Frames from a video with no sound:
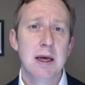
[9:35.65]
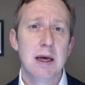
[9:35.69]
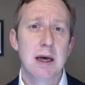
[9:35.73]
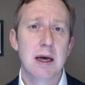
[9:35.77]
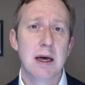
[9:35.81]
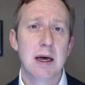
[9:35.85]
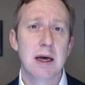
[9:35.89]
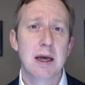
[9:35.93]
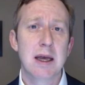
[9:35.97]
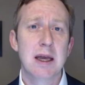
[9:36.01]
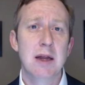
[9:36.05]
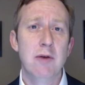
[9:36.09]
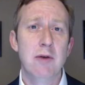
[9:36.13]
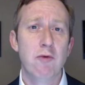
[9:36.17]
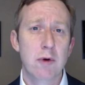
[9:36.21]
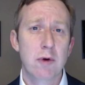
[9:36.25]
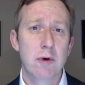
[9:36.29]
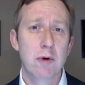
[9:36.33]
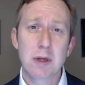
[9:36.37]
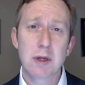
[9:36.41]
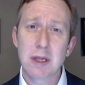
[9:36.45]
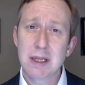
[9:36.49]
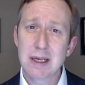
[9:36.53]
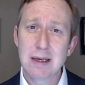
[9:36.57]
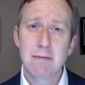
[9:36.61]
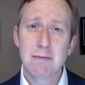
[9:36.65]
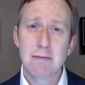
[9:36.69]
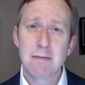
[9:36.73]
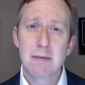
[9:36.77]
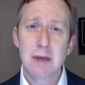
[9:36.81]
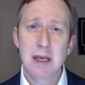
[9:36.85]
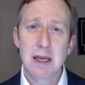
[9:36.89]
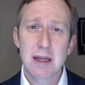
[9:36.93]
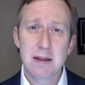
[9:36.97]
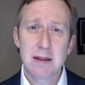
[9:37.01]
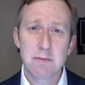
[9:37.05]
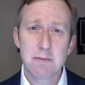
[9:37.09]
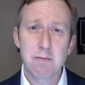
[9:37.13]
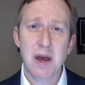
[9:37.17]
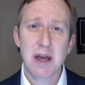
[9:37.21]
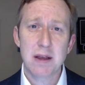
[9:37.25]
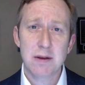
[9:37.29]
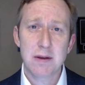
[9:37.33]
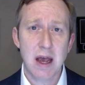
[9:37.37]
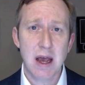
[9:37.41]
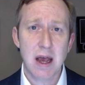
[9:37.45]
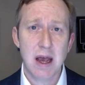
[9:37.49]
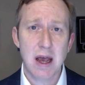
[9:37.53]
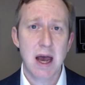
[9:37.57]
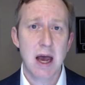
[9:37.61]
And really, it's
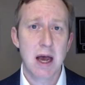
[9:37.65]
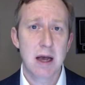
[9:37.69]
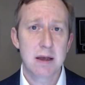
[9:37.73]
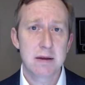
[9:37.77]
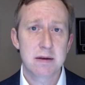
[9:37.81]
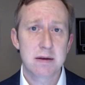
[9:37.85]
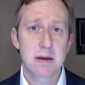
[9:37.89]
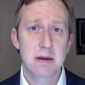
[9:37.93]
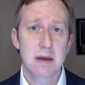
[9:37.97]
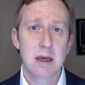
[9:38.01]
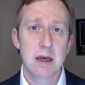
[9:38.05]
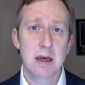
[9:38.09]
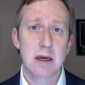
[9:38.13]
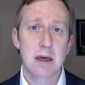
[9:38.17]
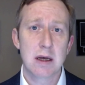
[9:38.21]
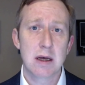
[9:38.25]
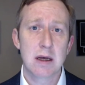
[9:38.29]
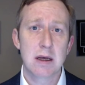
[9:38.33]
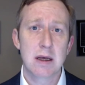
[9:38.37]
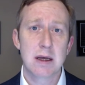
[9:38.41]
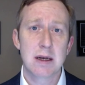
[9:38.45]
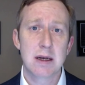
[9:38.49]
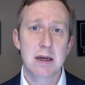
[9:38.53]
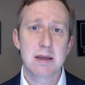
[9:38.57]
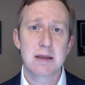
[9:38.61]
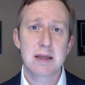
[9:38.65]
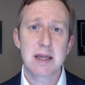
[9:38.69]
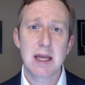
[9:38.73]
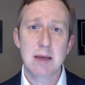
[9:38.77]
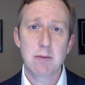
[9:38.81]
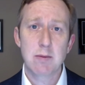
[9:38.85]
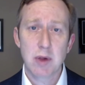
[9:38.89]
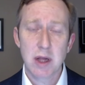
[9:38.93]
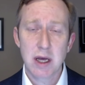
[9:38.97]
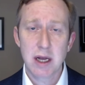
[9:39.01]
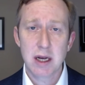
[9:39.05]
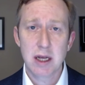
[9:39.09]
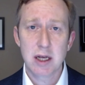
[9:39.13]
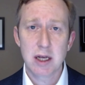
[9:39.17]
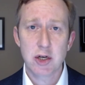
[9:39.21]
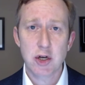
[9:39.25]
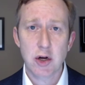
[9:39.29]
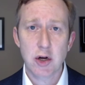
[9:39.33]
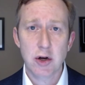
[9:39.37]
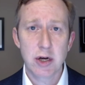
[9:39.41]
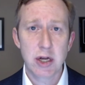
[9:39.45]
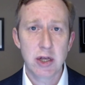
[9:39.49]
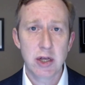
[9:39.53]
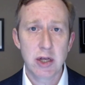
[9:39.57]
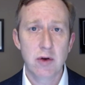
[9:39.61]
best to ask an estate planning
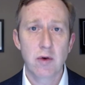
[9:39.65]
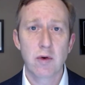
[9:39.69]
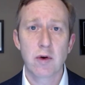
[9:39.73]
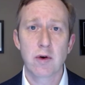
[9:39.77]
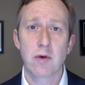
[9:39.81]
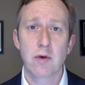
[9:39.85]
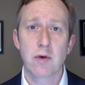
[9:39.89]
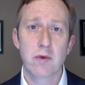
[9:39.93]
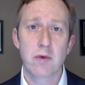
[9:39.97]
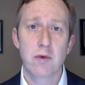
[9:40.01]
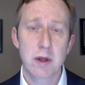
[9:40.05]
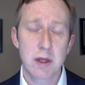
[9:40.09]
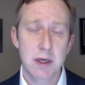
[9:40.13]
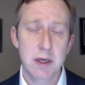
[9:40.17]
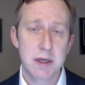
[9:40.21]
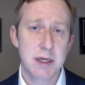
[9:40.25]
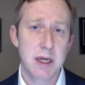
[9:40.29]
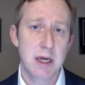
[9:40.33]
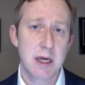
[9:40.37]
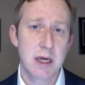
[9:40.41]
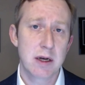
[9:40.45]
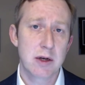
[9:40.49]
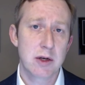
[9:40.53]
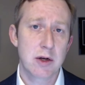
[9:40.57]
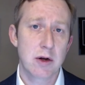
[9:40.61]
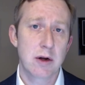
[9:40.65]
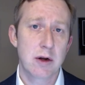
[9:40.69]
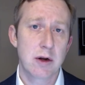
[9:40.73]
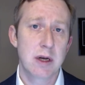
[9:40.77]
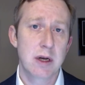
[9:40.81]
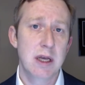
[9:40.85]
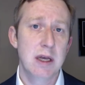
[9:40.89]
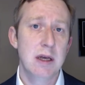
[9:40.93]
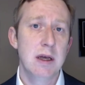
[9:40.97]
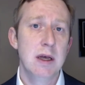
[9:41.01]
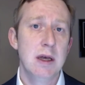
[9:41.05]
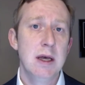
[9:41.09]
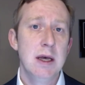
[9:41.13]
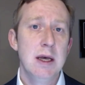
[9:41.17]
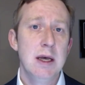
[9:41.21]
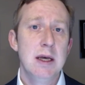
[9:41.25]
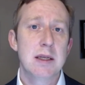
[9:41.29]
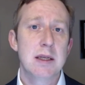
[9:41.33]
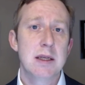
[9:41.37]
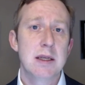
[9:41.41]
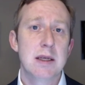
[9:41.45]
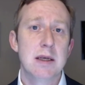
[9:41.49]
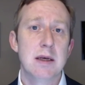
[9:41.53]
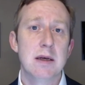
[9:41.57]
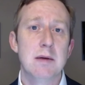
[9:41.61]
attorney or a real estate attorney
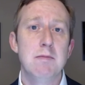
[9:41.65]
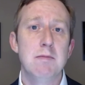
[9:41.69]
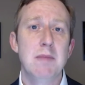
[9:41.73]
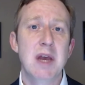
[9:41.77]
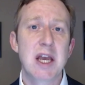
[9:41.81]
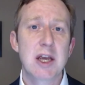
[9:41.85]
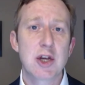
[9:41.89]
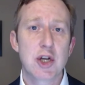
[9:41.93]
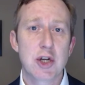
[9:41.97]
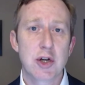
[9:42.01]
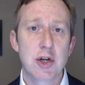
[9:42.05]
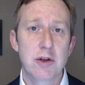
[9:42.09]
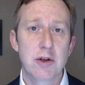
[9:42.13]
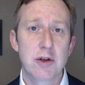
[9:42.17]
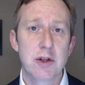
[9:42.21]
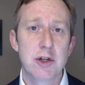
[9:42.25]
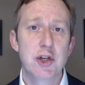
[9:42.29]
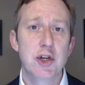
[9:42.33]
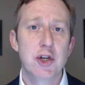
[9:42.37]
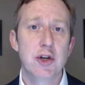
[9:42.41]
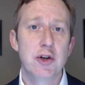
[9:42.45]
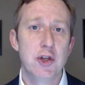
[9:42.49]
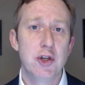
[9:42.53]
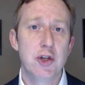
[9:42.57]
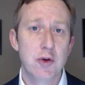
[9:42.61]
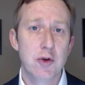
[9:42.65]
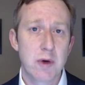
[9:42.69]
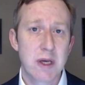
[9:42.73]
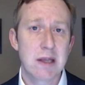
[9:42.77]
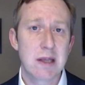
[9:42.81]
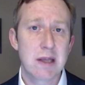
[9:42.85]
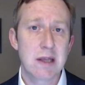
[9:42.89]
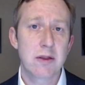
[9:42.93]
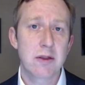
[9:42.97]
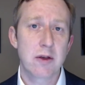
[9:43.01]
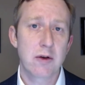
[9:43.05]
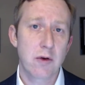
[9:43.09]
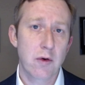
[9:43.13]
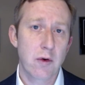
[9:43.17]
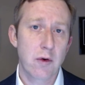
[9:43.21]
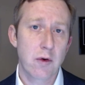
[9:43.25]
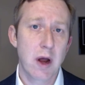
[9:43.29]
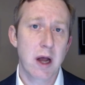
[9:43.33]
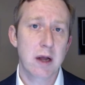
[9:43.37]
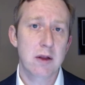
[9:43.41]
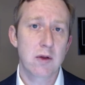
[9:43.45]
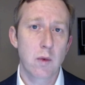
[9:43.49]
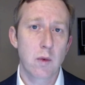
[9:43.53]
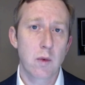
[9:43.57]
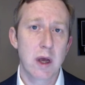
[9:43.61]
to make sure that you're doing it the
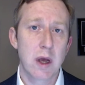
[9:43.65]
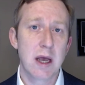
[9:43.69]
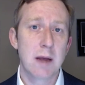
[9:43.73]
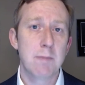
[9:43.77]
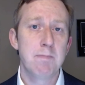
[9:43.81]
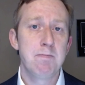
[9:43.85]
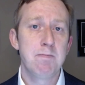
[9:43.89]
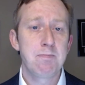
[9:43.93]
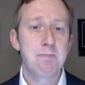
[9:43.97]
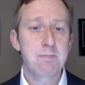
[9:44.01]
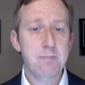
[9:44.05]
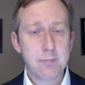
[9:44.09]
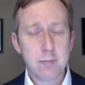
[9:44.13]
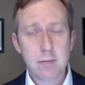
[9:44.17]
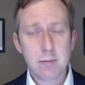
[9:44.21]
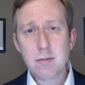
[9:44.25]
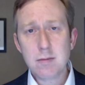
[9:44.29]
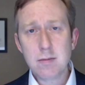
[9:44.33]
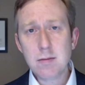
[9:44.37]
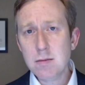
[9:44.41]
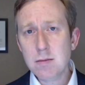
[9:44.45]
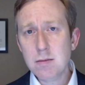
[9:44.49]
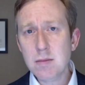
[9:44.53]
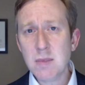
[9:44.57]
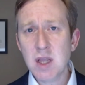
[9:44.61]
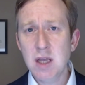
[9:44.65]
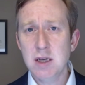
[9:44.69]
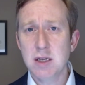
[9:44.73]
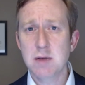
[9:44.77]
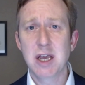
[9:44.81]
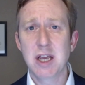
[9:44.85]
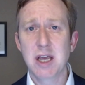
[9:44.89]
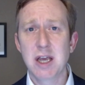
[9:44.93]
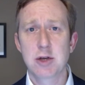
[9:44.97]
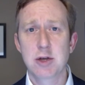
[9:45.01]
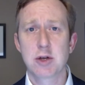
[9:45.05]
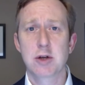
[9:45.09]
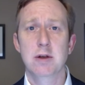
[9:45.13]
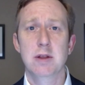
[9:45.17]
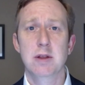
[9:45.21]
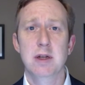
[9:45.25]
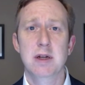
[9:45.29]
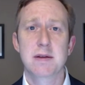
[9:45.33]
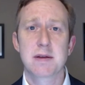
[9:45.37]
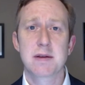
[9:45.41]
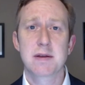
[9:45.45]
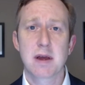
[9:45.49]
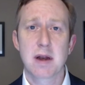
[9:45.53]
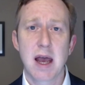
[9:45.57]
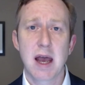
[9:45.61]
correct way and to make sure that
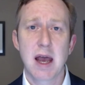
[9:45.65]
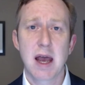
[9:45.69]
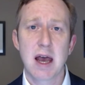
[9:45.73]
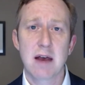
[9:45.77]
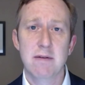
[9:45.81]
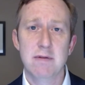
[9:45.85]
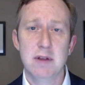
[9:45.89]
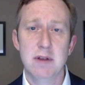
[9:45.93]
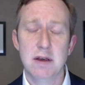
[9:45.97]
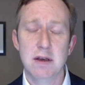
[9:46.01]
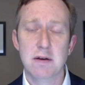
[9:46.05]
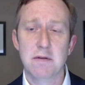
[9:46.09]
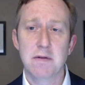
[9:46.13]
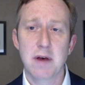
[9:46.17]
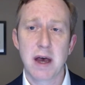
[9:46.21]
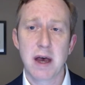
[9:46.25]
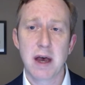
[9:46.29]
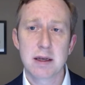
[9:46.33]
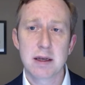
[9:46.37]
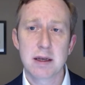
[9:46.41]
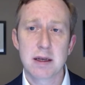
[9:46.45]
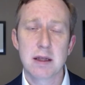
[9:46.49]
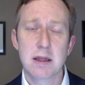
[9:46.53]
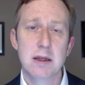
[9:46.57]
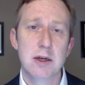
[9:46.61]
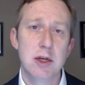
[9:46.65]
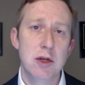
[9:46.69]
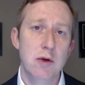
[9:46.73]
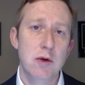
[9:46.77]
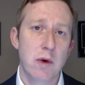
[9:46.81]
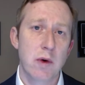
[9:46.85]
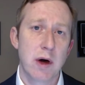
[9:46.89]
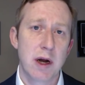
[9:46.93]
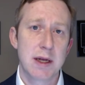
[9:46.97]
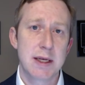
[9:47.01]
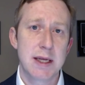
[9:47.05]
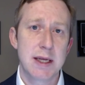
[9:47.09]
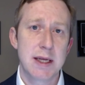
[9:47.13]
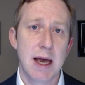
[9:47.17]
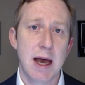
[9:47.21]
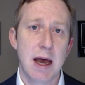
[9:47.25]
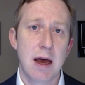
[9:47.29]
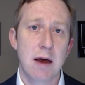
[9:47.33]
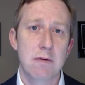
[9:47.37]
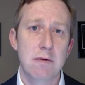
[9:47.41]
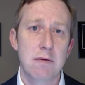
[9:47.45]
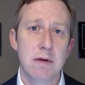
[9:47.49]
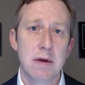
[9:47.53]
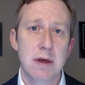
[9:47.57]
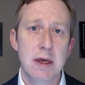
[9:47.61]
it's going to have the effect that you want it to
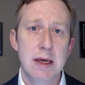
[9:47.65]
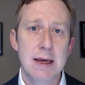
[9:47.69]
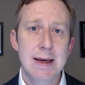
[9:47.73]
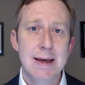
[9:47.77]
have.